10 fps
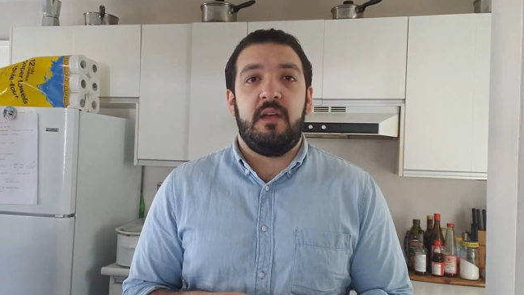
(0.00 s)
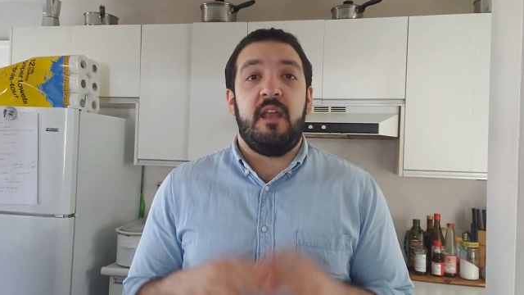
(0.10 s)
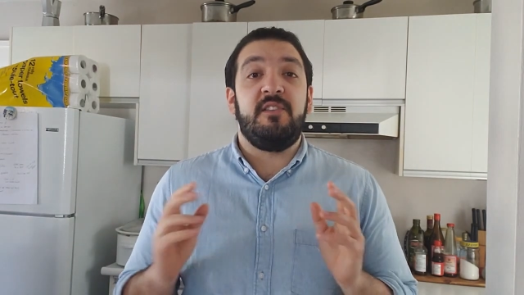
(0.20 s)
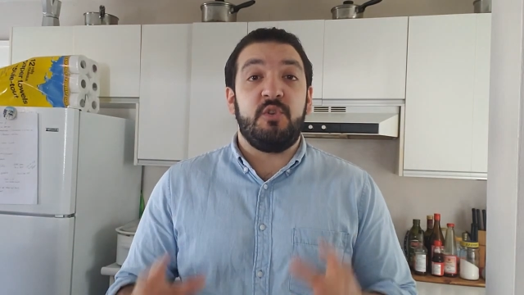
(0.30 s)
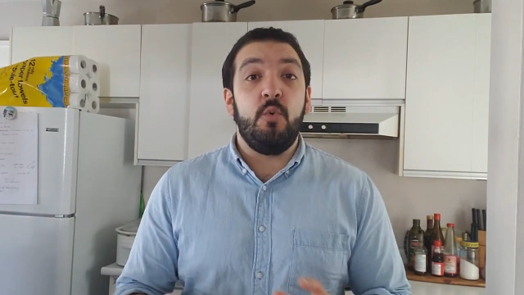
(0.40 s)

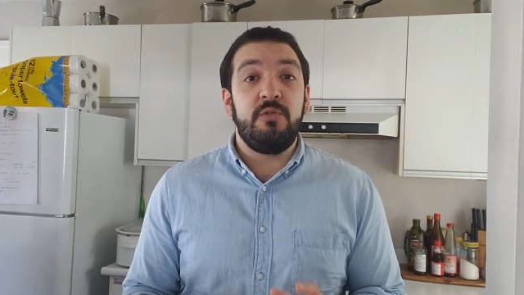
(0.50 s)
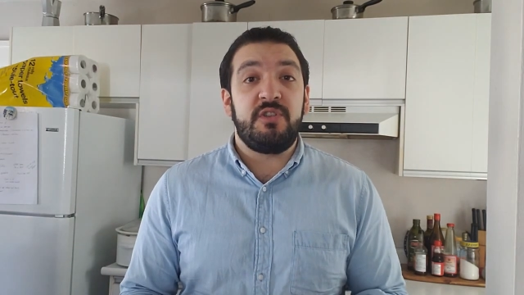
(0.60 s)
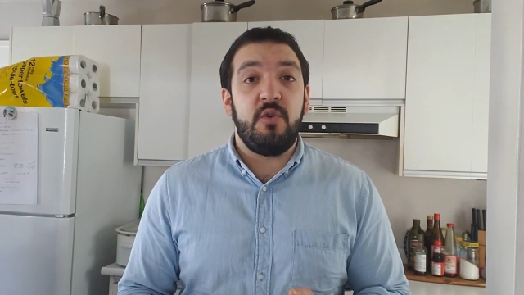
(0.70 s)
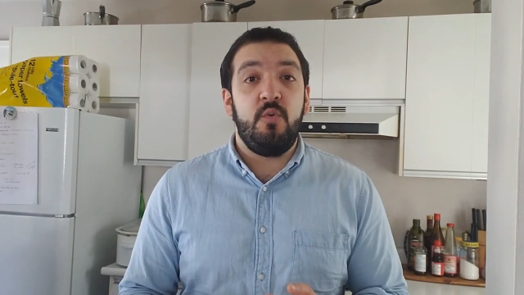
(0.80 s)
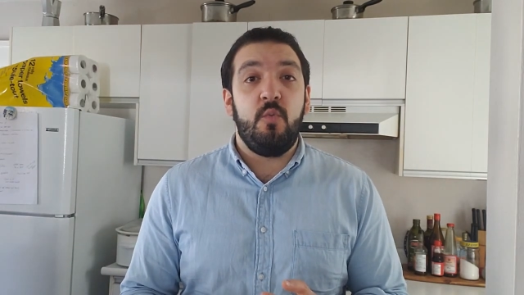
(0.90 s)
And it's
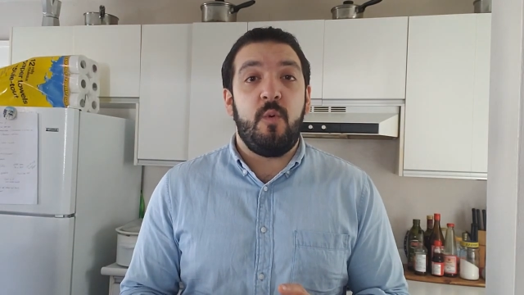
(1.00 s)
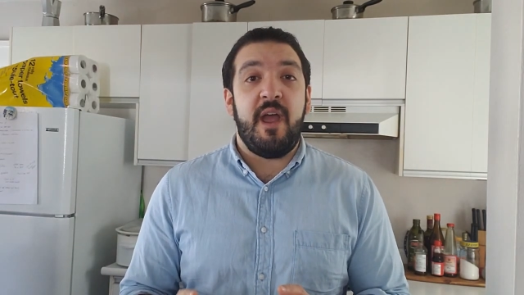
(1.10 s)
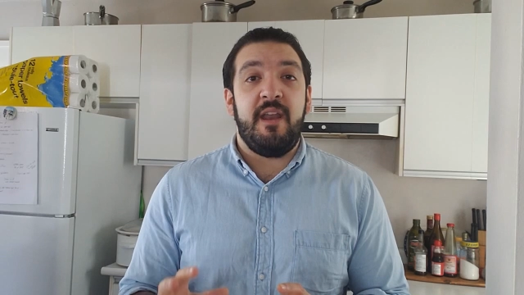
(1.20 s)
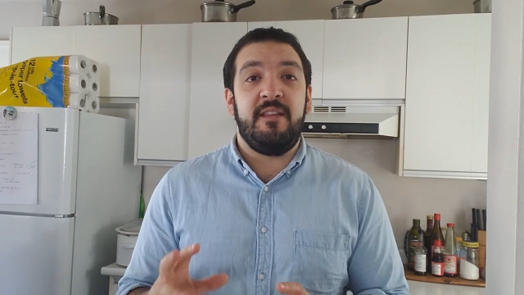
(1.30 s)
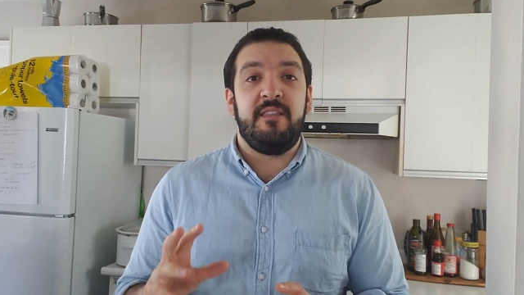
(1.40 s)
also
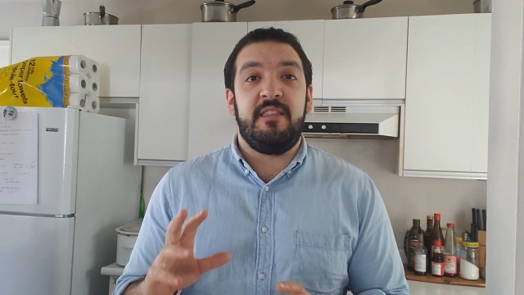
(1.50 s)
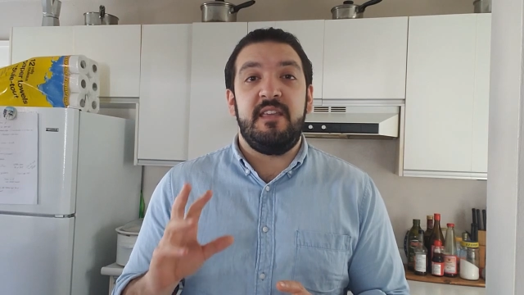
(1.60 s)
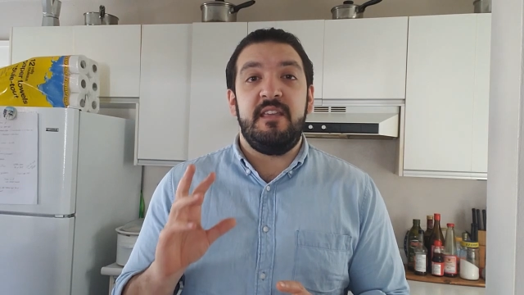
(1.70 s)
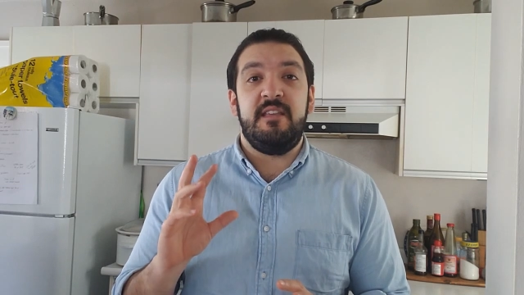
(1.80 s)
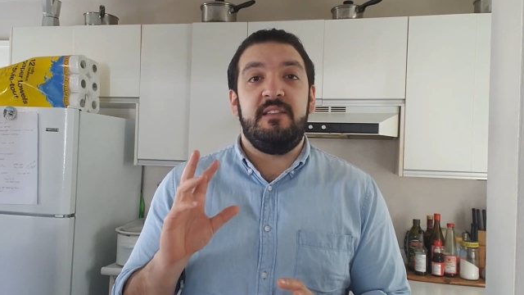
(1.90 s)
when
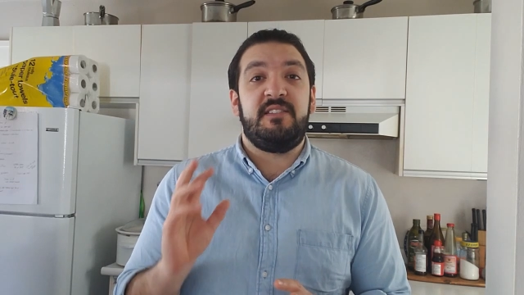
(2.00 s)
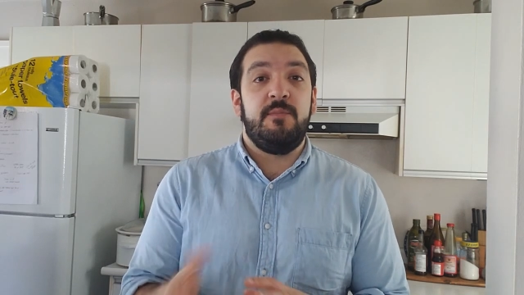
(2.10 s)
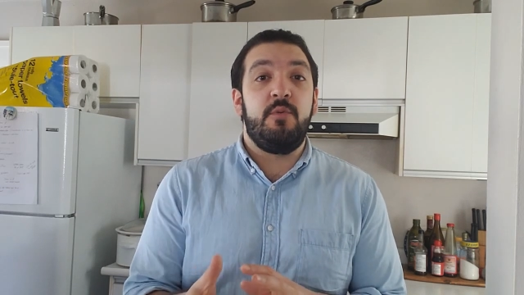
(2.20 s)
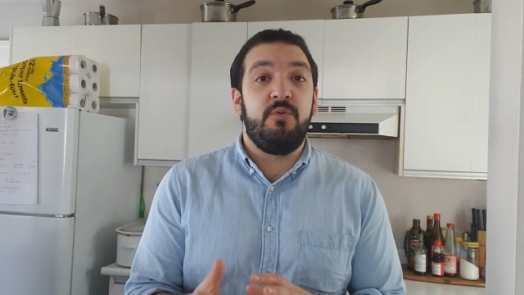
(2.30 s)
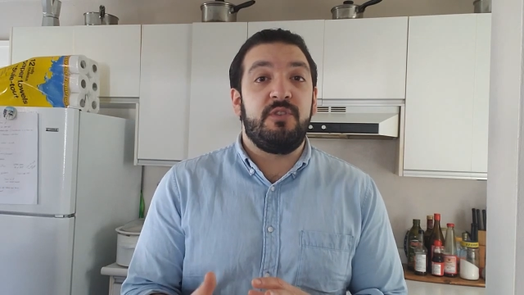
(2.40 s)
the
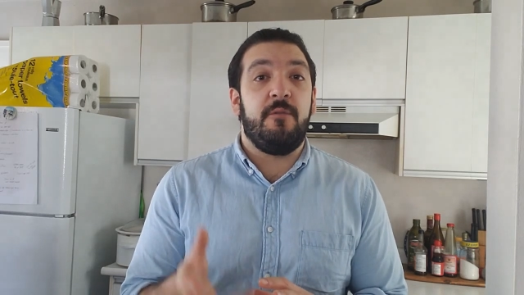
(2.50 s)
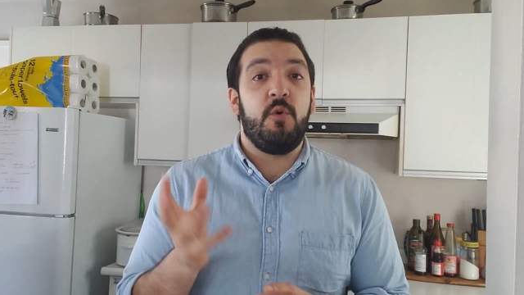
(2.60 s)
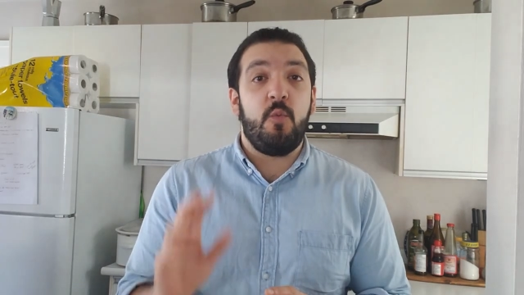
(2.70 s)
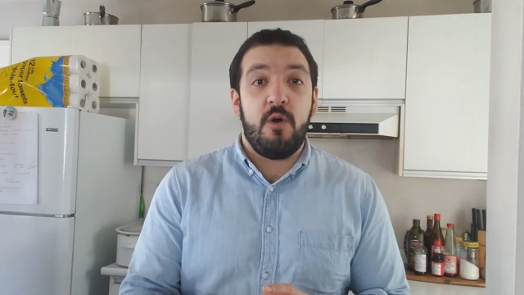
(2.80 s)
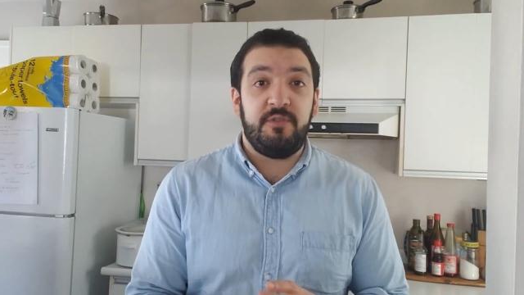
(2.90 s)
symbols of
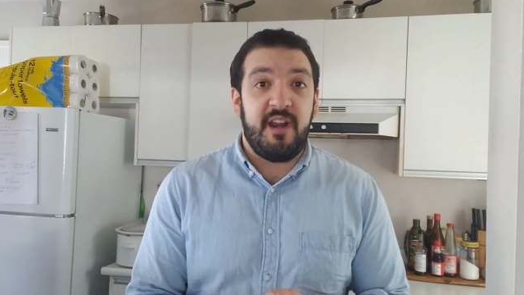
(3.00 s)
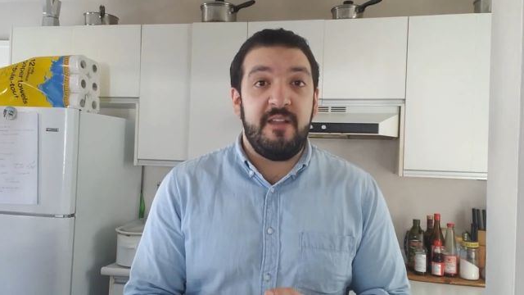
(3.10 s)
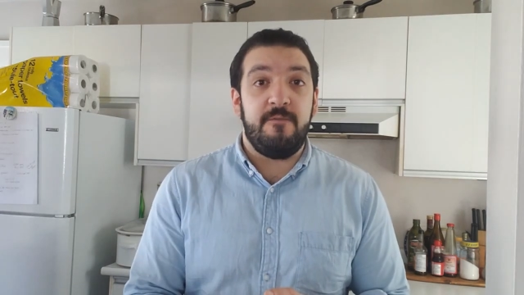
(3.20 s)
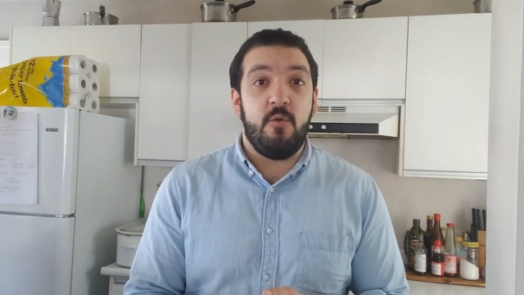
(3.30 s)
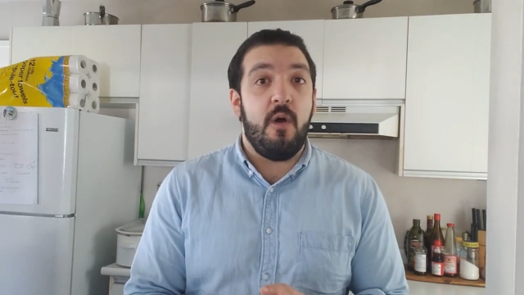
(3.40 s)
the World
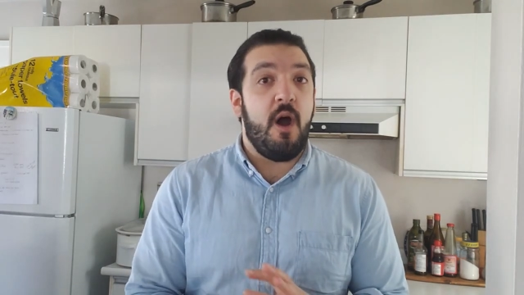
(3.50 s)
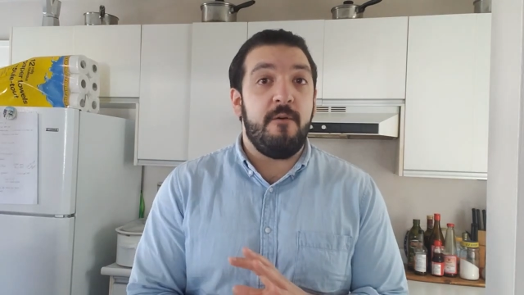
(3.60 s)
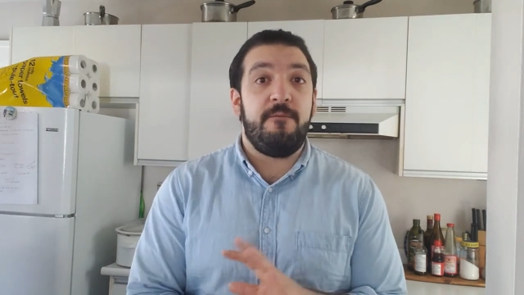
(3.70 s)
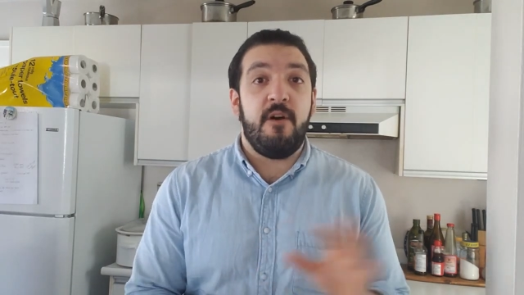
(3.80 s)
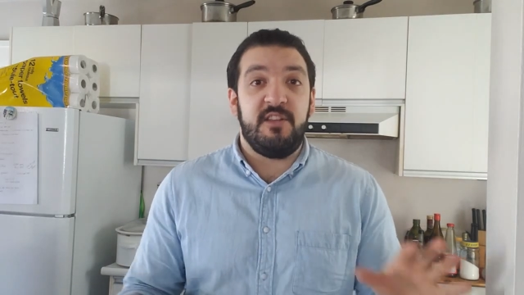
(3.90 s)
Navel are
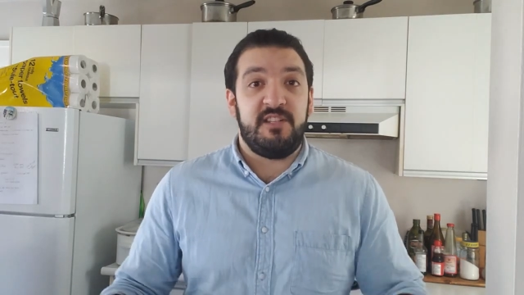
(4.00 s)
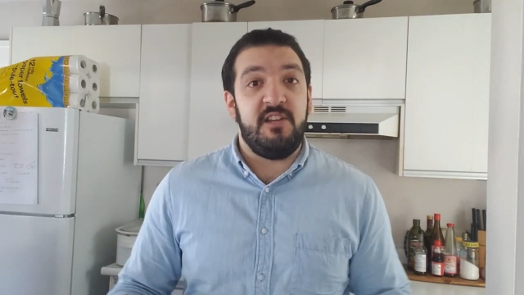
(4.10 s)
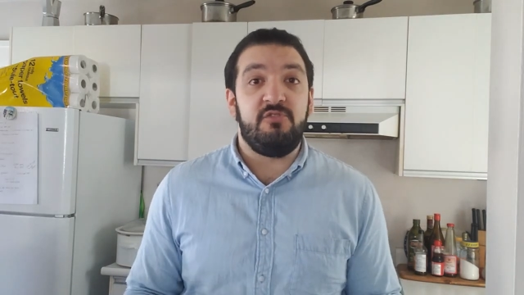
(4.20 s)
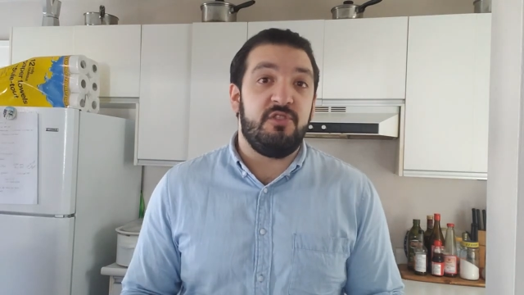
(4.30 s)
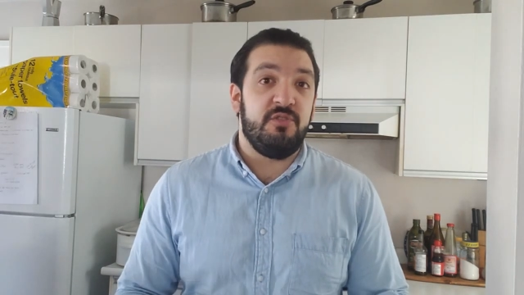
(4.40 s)
first
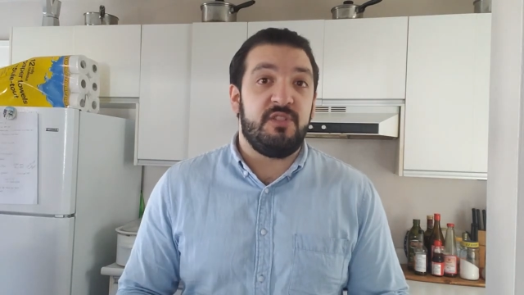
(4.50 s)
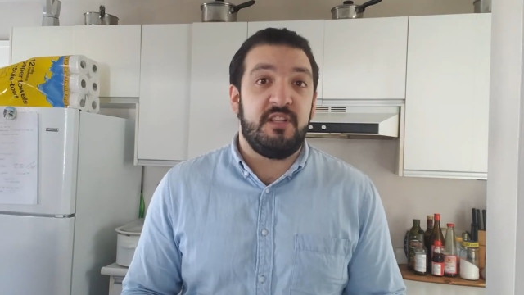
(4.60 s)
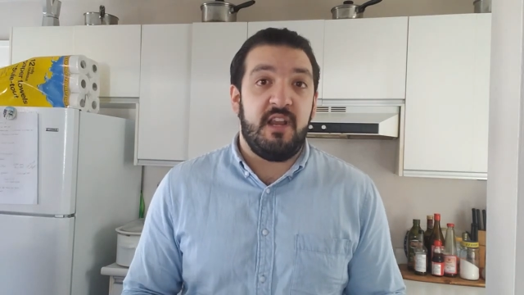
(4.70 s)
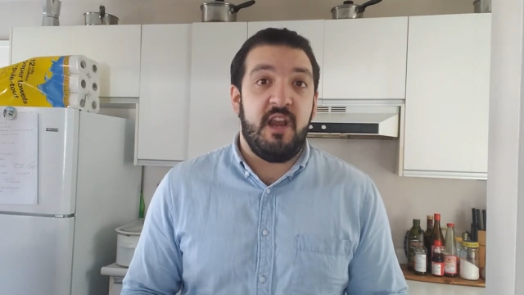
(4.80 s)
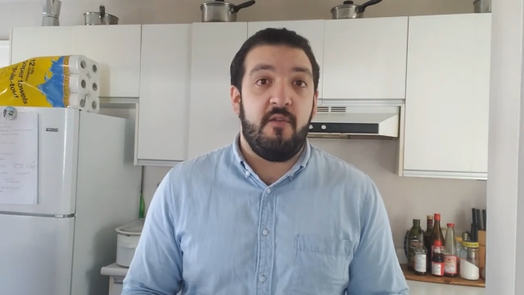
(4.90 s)
introduced to
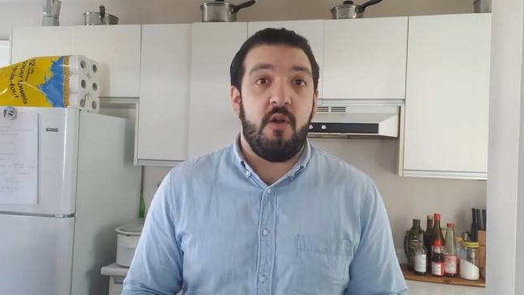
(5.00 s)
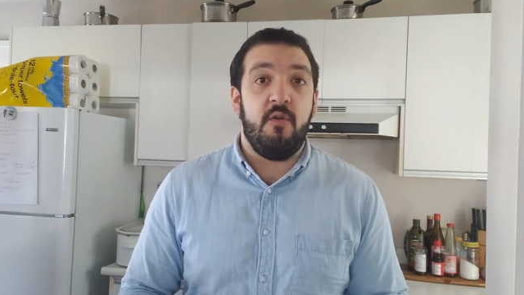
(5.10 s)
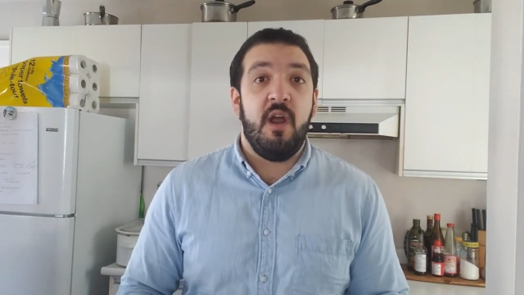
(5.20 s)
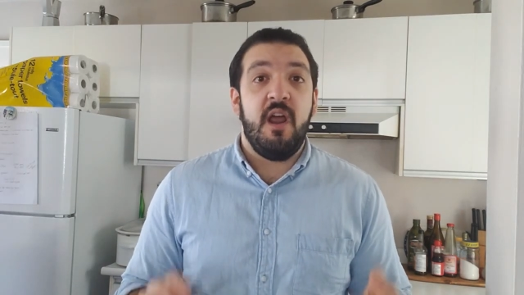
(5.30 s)
the hero.